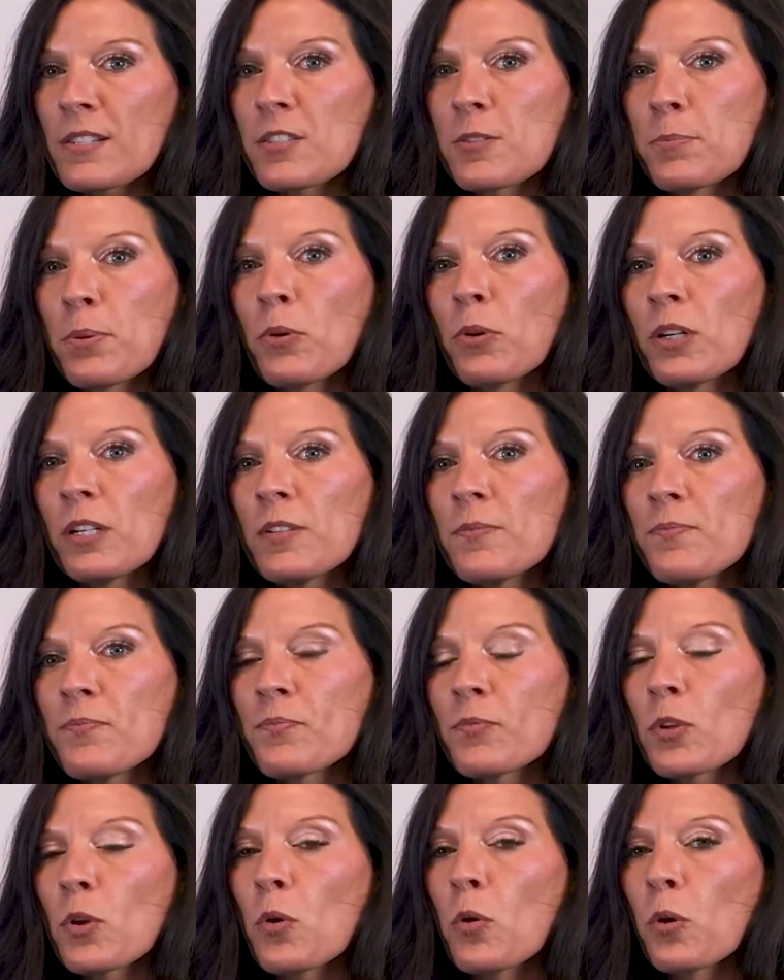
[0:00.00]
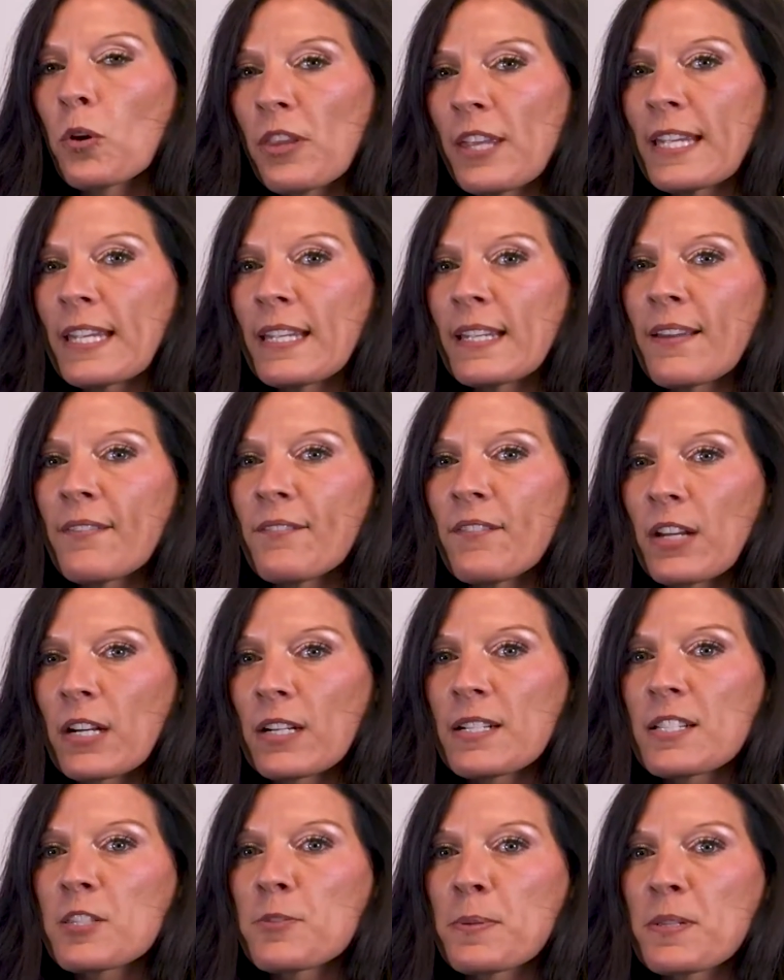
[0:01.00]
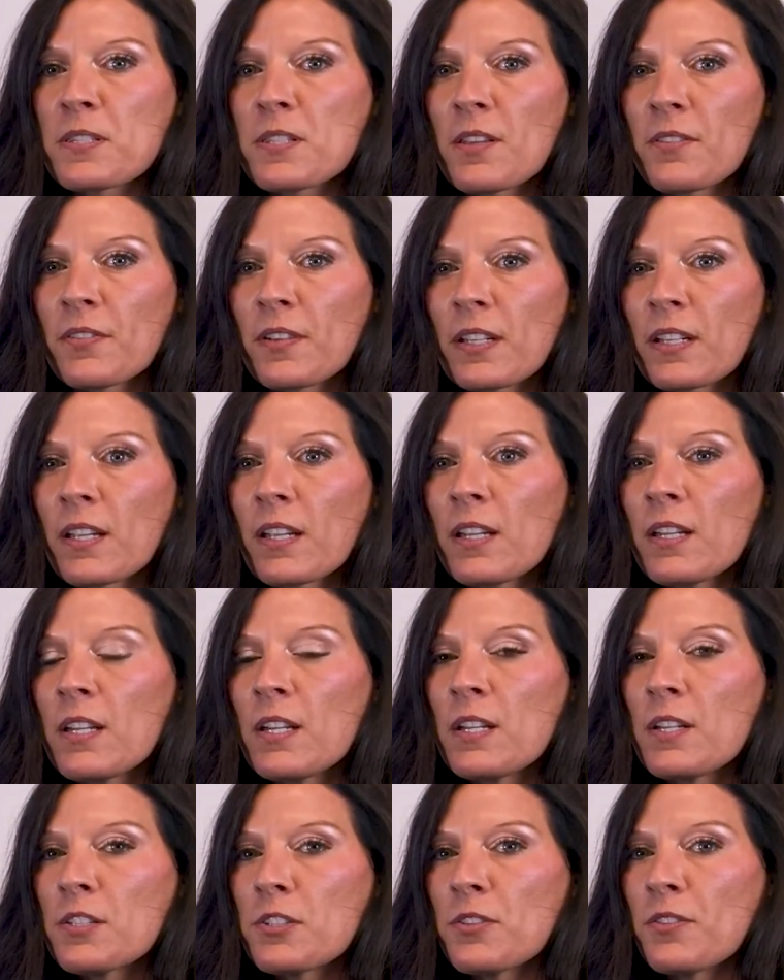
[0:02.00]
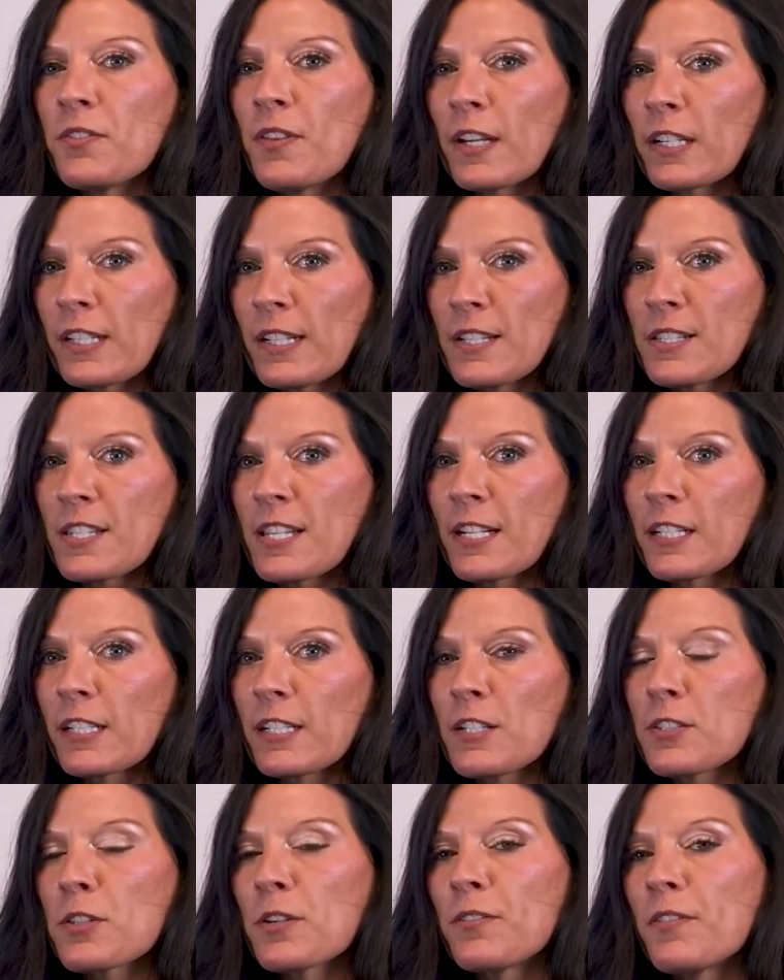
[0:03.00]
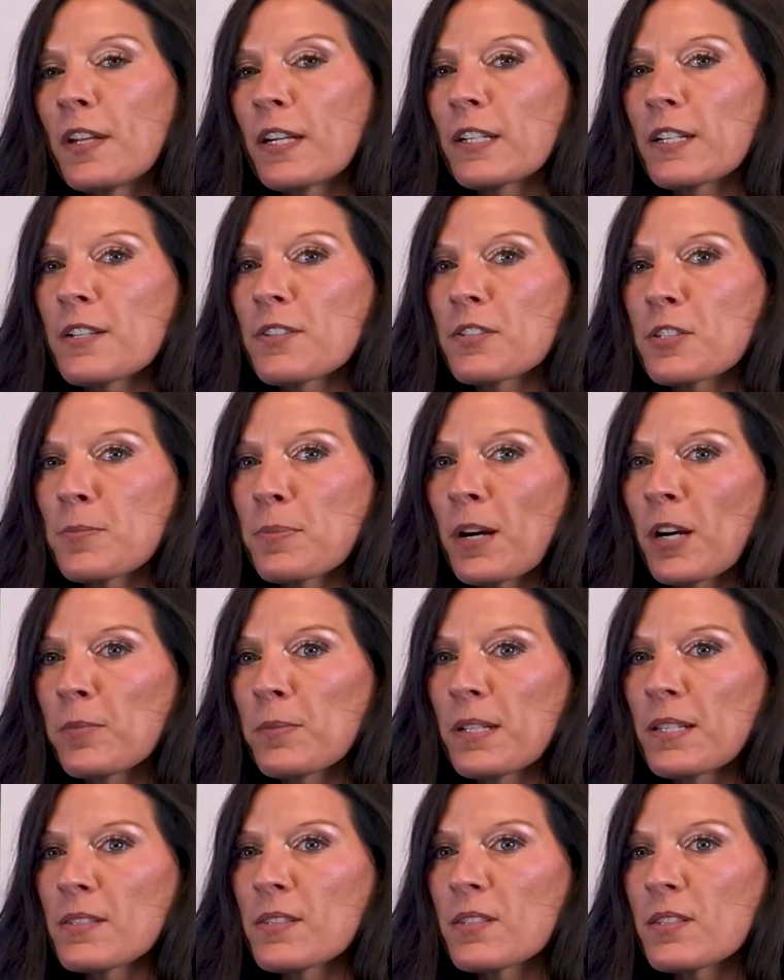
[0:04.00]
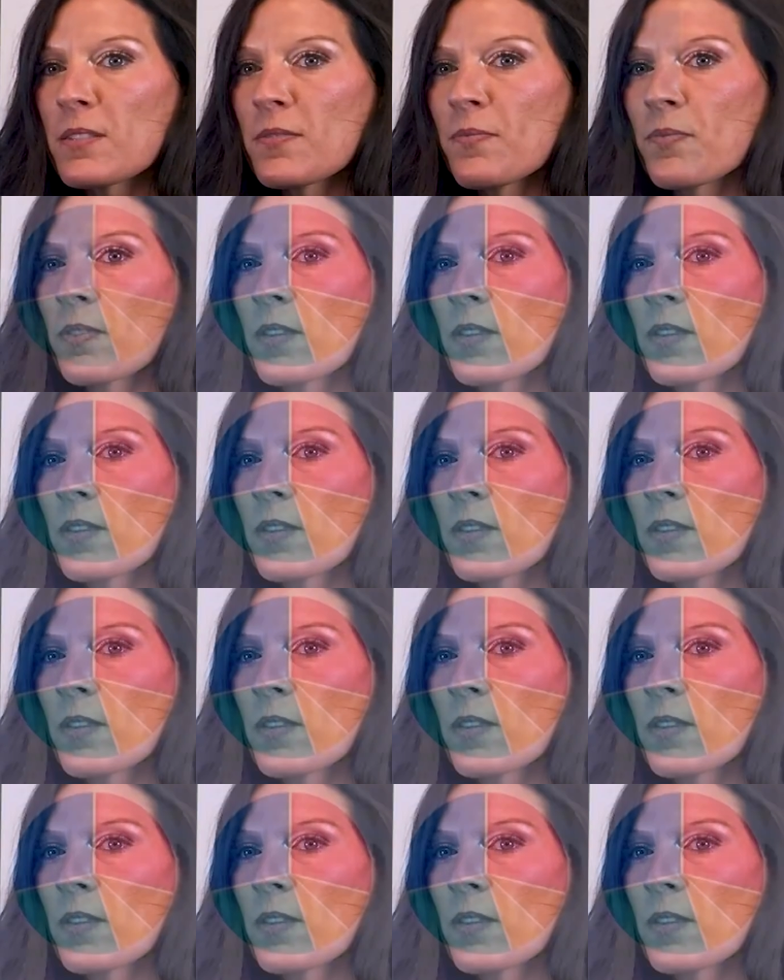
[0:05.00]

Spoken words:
the board, or they can get very specific to various areas or various departments.